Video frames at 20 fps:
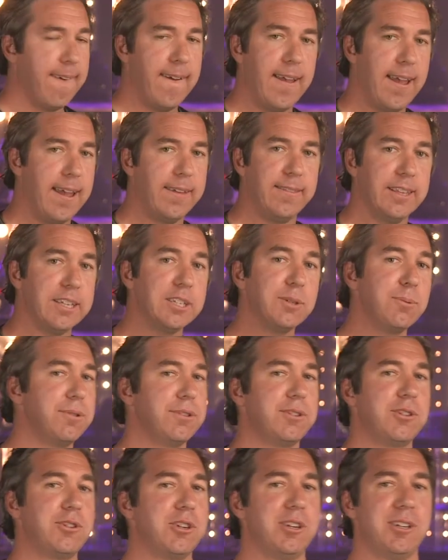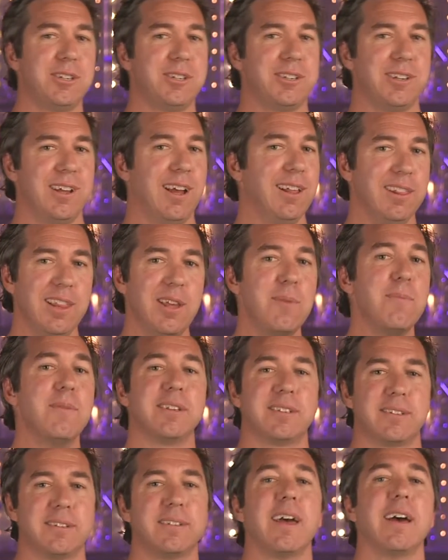And this was just a
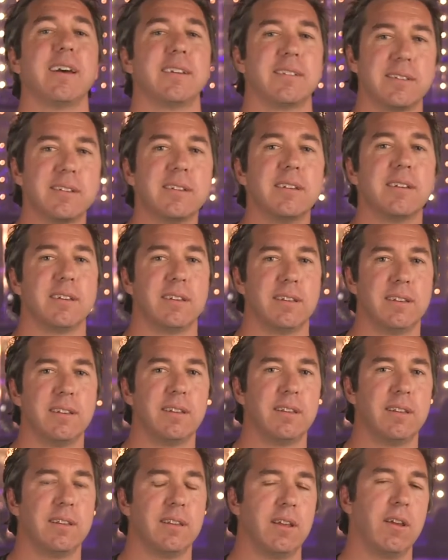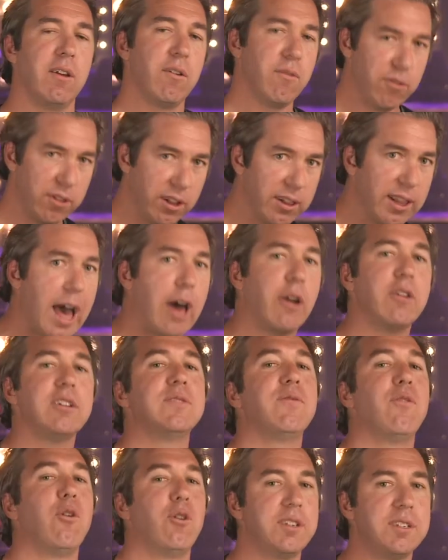litmus test for the
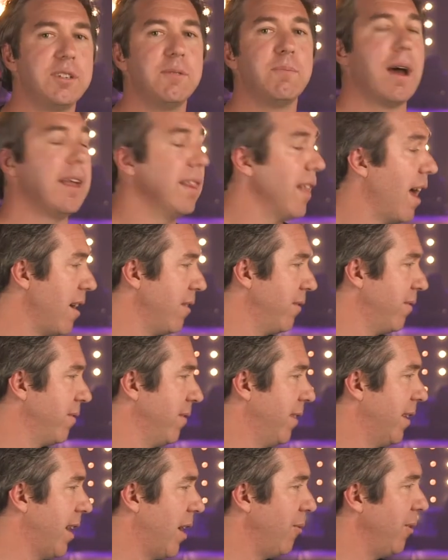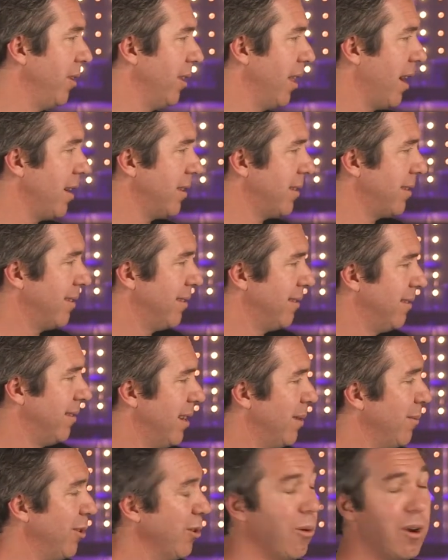loudest voice in my life. And I realized
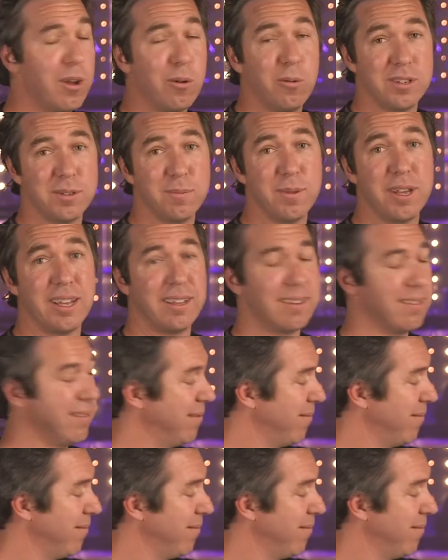1 was me.